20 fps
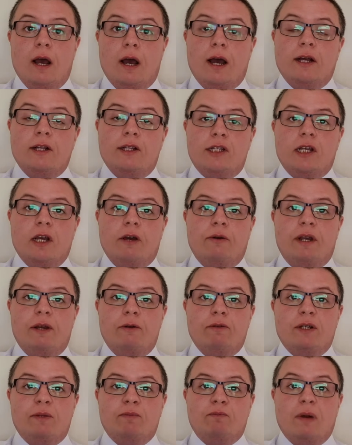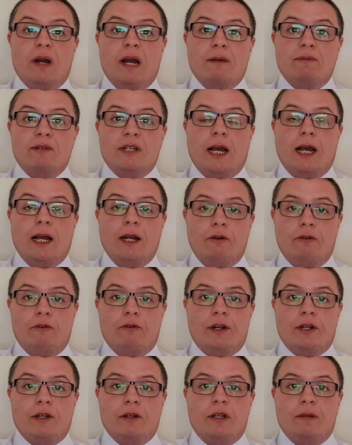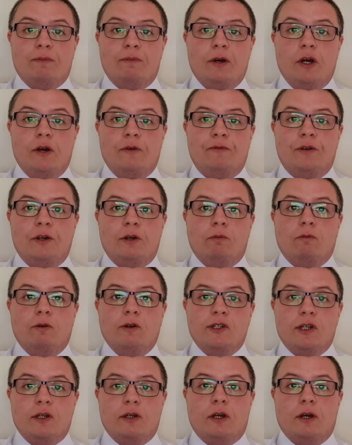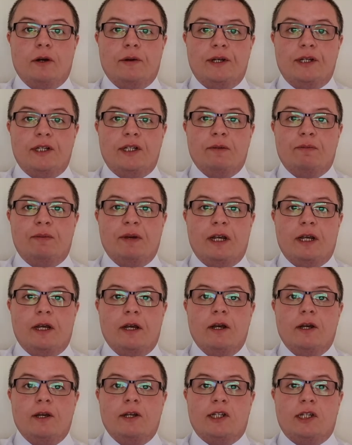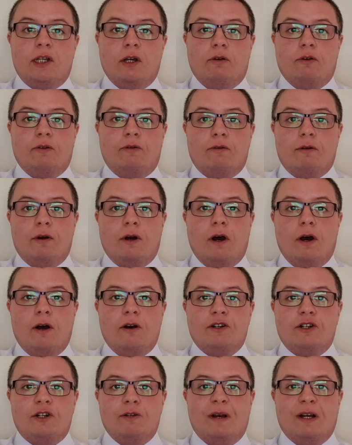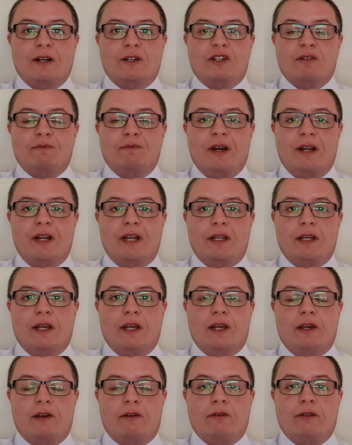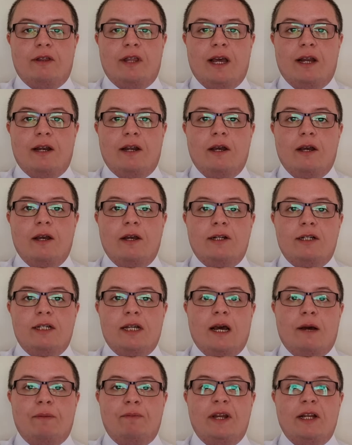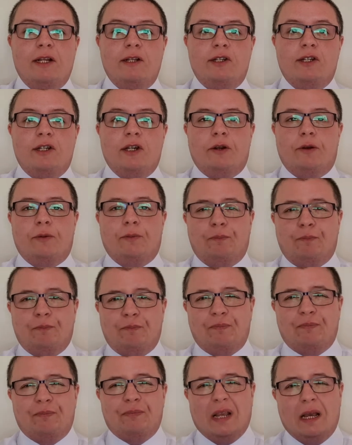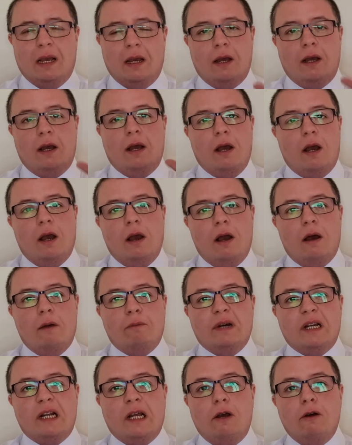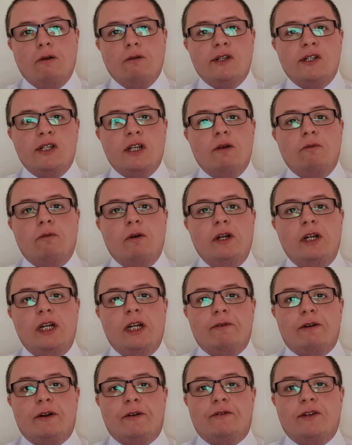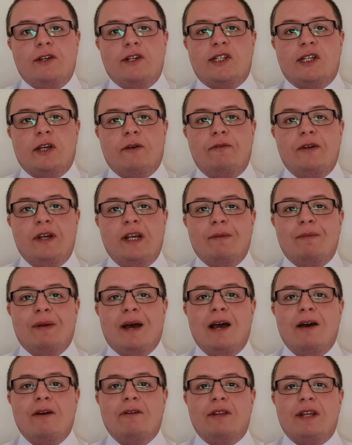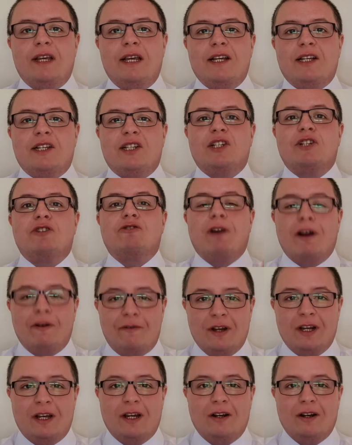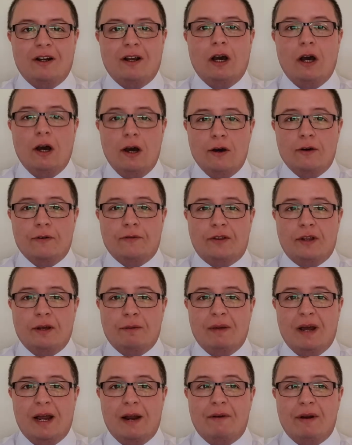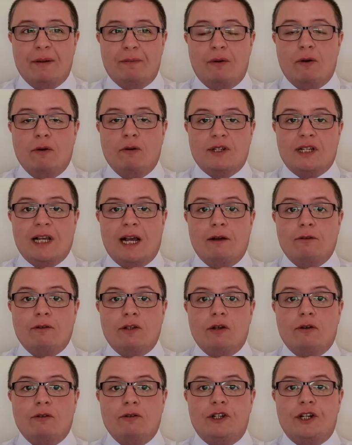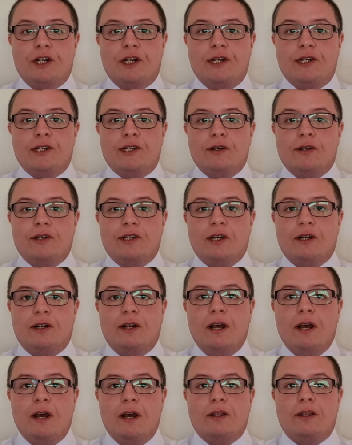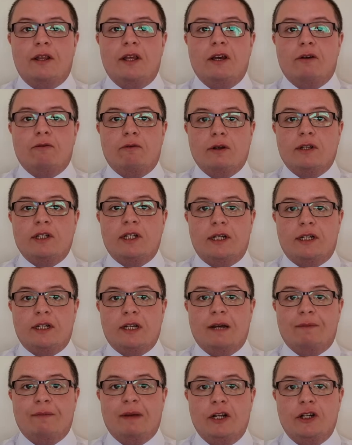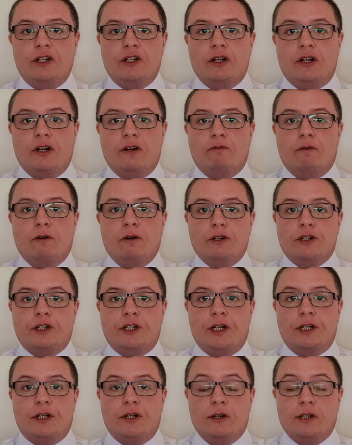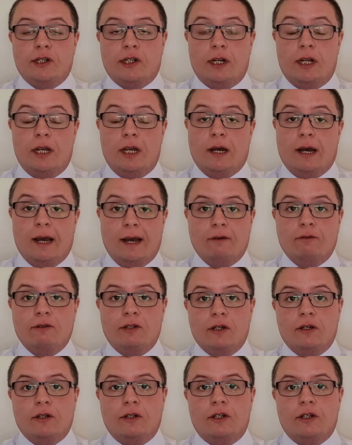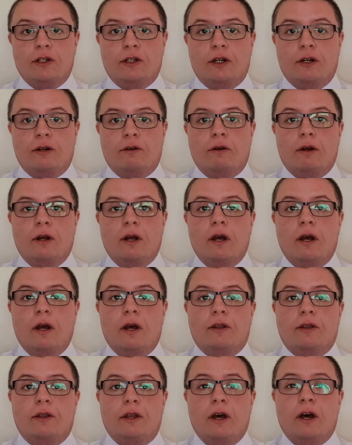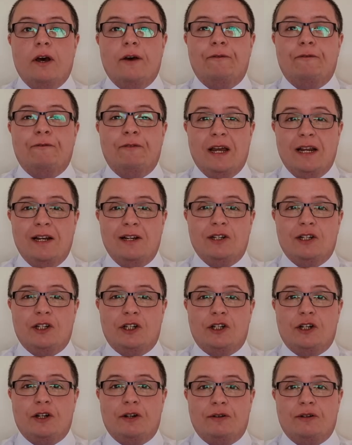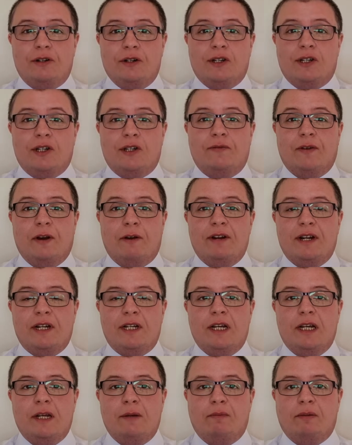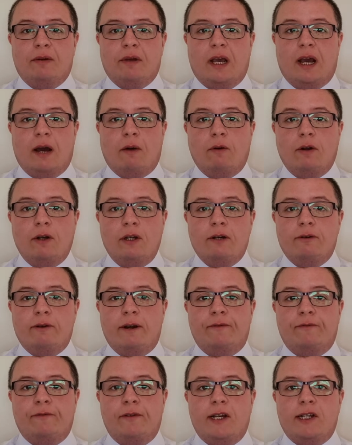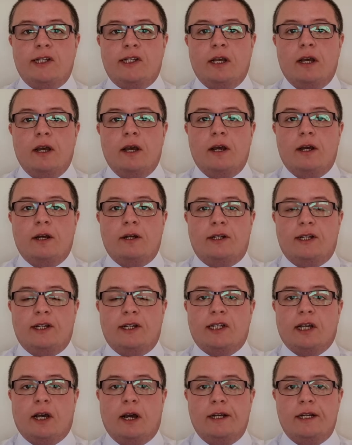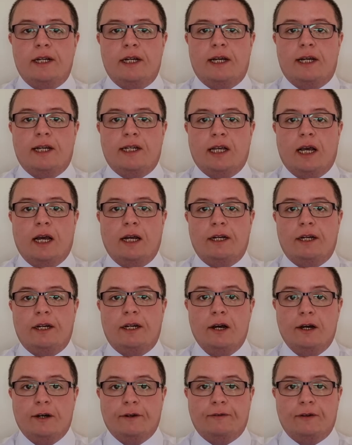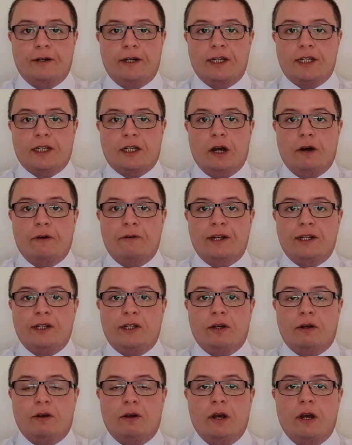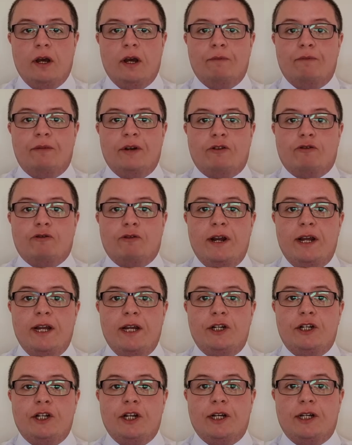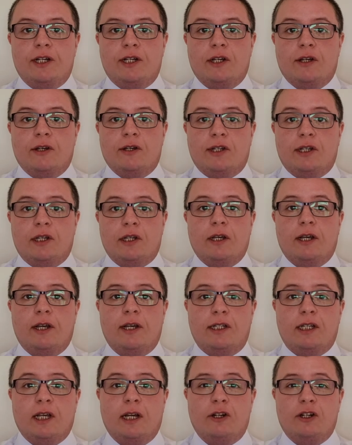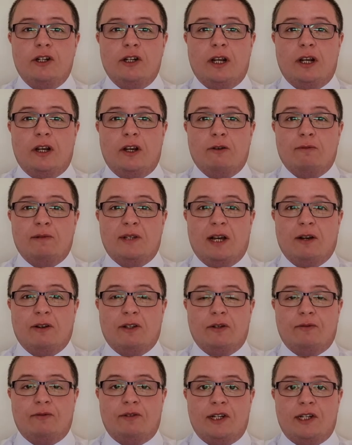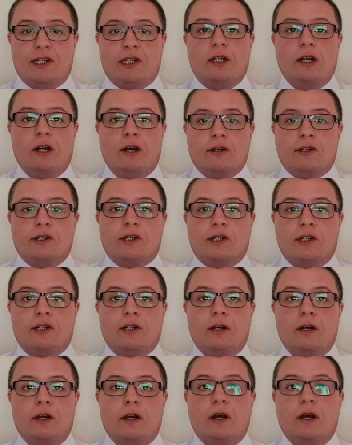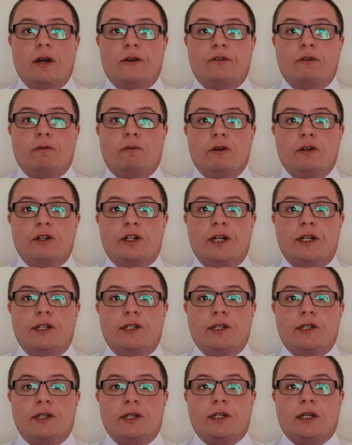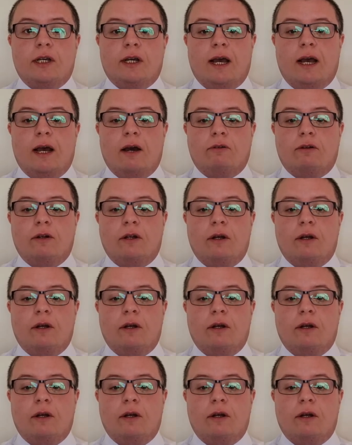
And so he was perhaps angry that the perfume wasn't going to be sold for a large amount of money that he could then tap into. But I also wonder if there's something about the extravagant love that Mary pours out on Jesus and the erotic dimension of what she does and he allows her to do that offends Judas very deeply. I wonder if he's deciding he's had enough and he's going to betray Jesus essentially comes out of disgust for what Jesus has allowed